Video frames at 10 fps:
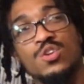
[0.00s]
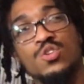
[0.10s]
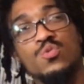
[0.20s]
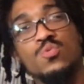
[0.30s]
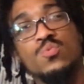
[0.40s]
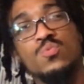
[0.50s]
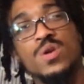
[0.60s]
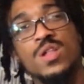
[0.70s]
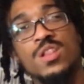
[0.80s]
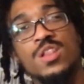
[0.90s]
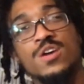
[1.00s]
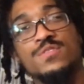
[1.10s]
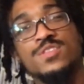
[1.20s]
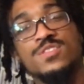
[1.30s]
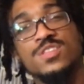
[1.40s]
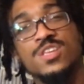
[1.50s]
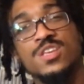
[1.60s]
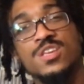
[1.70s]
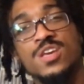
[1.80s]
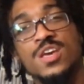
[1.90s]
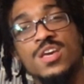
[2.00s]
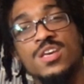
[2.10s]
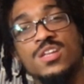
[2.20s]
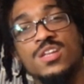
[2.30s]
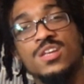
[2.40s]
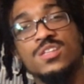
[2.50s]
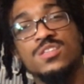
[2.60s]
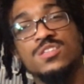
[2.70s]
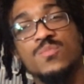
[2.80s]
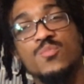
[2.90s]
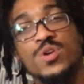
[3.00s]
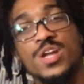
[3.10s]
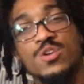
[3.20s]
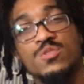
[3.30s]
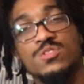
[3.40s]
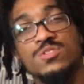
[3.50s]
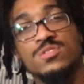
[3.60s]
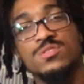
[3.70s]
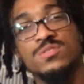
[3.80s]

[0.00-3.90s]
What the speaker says: you love to see in someone else?